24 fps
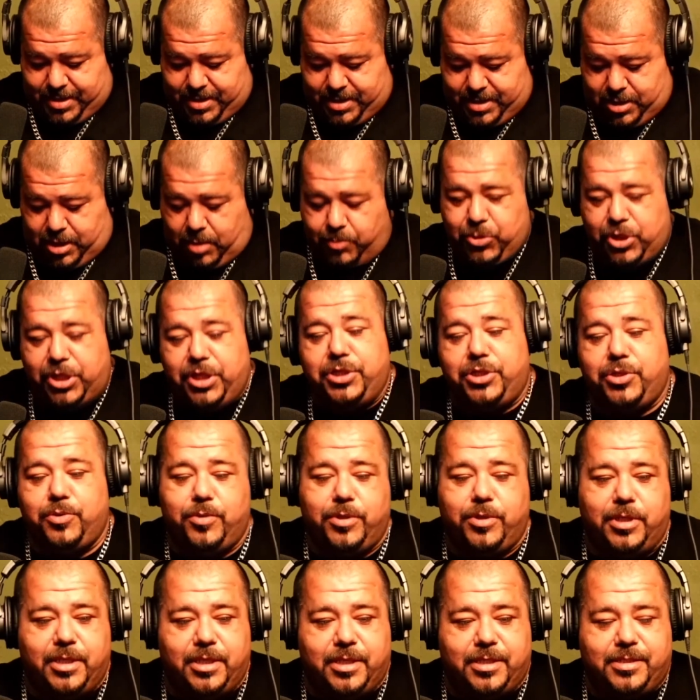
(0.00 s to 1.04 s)
I'm gonna hit you with
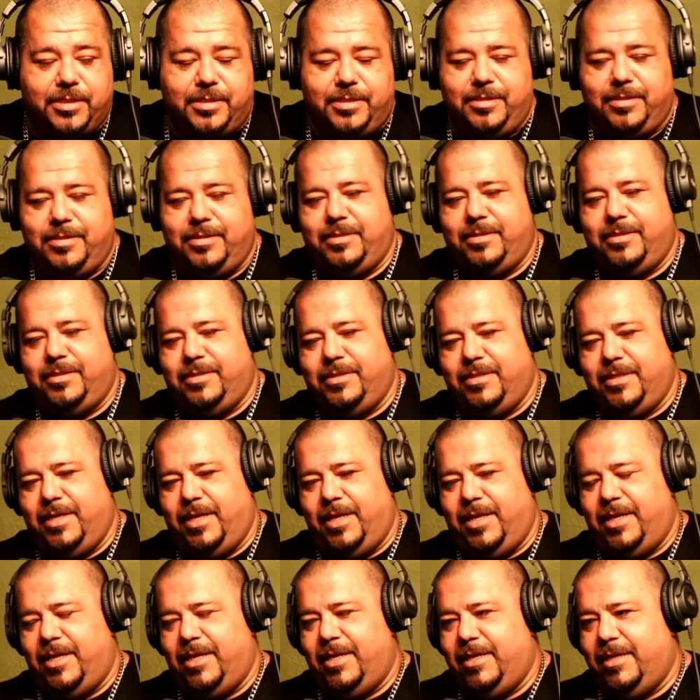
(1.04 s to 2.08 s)
this."
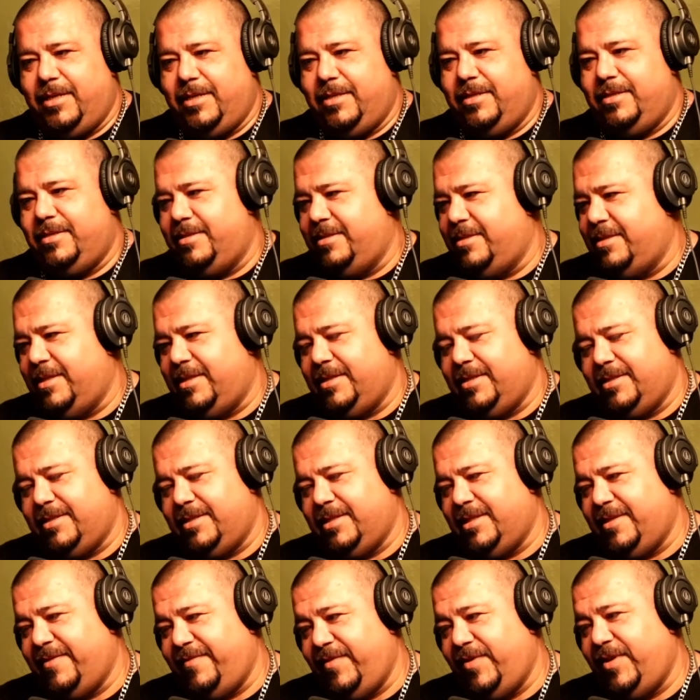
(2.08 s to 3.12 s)
And I just said,
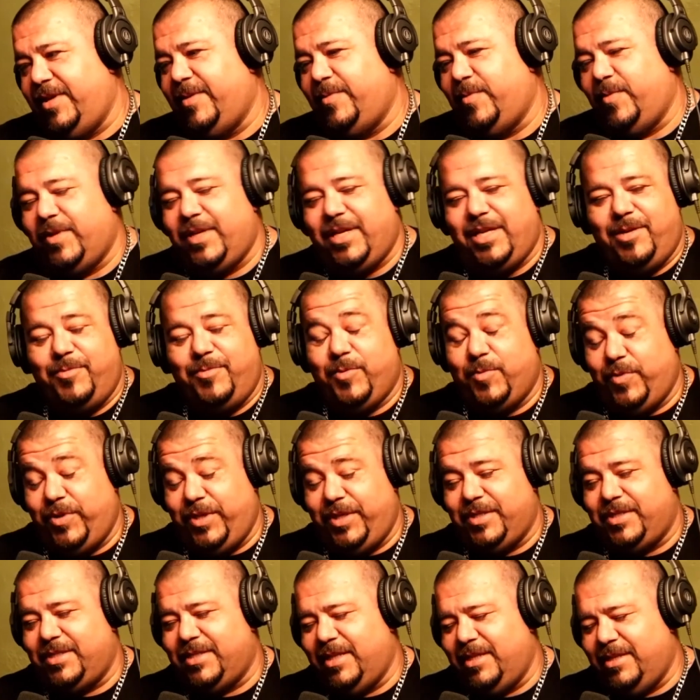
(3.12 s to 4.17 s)
"If you hit me with that," I remember we
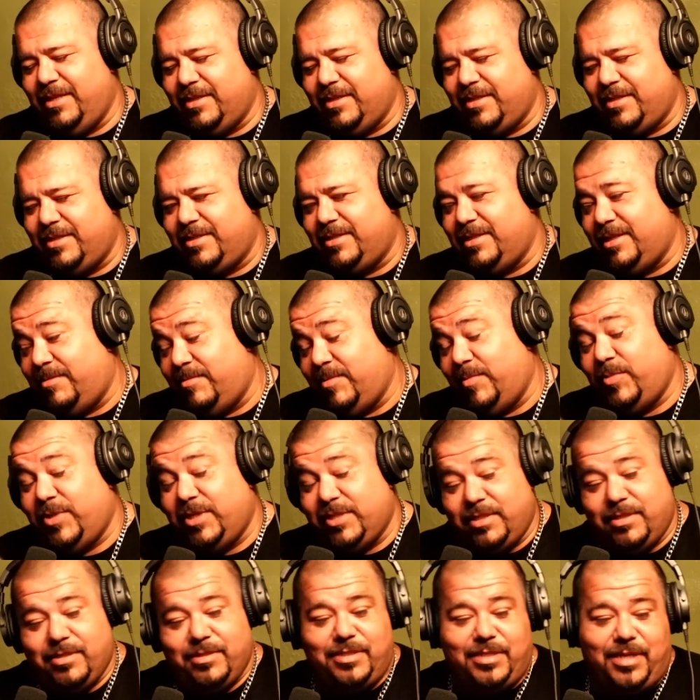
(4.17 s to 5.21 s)
used to say this. I said, "I'm gonna bust
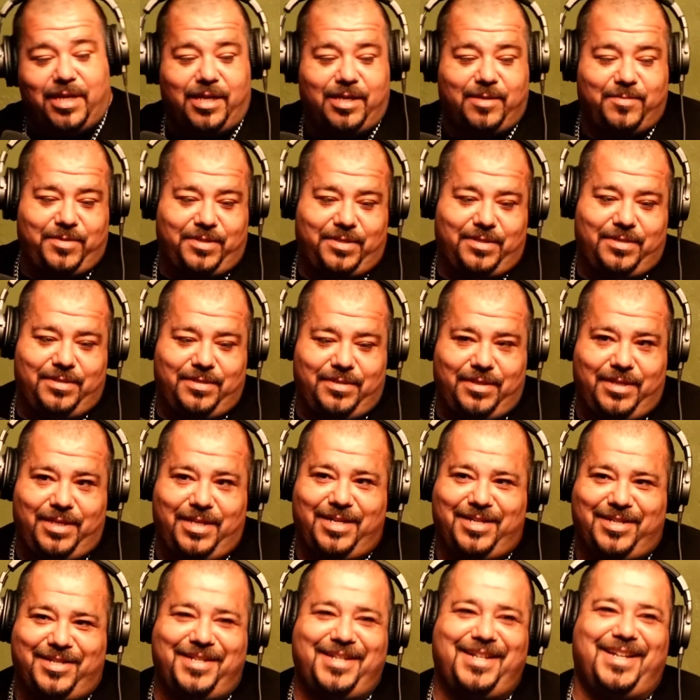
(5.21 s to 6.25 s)
your chops," you
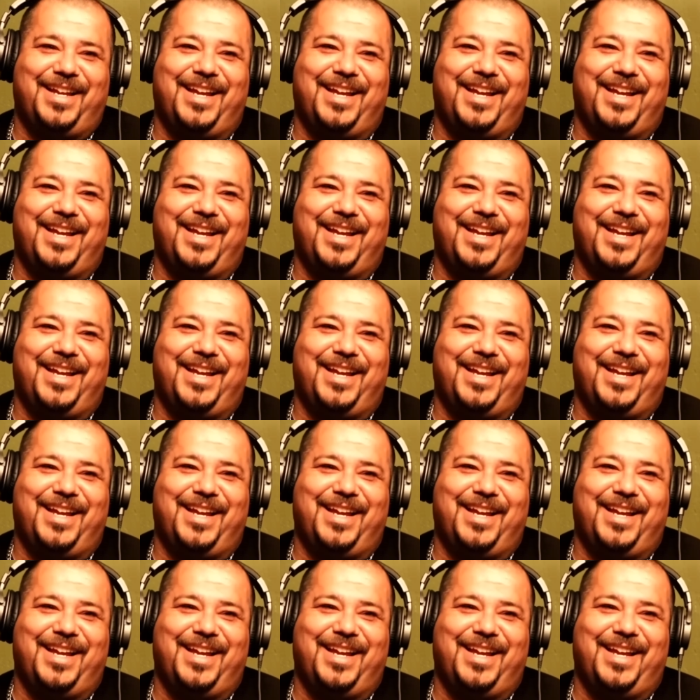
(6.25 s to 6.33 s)
know.